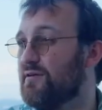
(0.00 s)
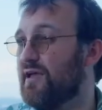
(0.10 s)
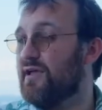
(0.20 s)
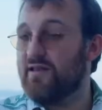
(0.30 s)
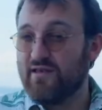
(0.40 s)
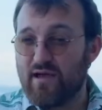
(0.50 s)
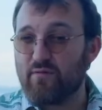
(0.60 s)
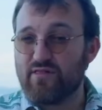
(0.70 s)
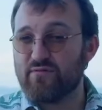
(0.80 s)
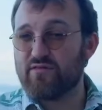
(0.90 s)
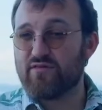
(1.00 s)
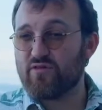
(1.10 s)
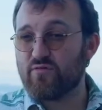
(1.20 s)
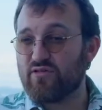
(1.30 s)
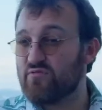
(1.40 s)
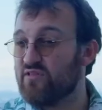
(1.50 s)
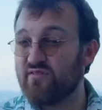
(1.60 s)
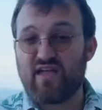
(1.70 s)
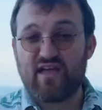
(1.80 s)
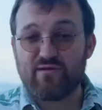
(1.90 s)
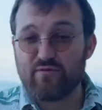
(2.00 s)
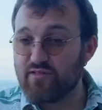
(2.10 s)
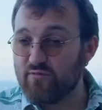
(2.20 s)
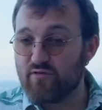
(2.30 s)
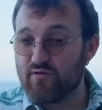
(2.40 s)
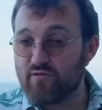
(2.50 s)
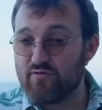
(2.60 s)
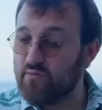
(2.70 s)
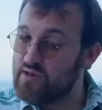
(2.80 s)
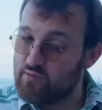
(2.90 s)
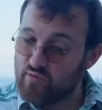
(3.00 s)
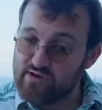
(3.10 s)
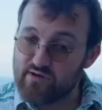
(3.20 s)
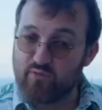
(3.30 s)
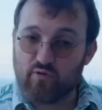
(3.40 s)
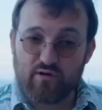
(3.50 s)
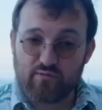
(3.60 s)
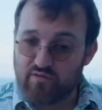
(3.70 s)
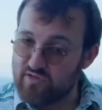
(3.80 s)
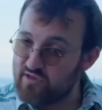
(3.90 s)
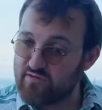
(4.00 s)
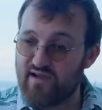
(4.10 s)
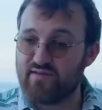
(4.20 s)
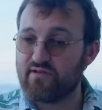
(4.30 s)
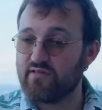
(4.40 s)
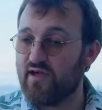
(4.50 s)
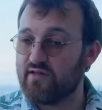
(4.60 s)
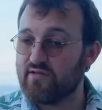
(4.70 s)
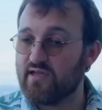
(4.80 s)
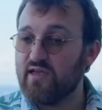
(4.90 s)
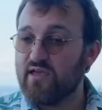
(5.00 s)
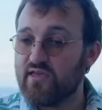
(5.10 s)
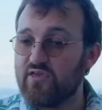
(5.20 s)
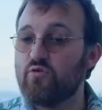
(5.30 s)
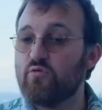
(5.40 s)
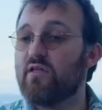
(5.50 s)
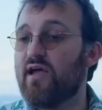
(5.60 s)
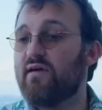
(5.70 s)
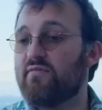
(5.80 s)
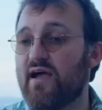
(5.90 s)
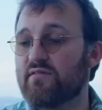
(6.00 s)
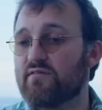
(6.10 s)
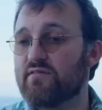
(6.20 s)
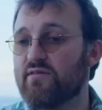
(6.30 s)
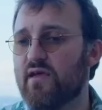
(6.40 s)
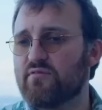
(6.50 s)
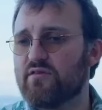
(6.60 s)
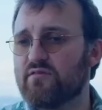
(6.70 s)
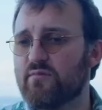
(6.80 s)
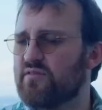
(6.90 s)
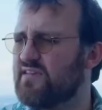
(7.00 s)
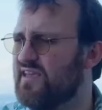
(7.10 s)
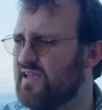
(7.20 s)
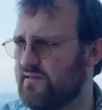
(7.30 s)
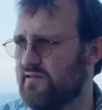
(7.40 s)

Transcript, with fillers: Okay, now we live in a situation where you live anywhere in the world, no matter where you're born, with the geographic lottery, you will have access to the same system as a king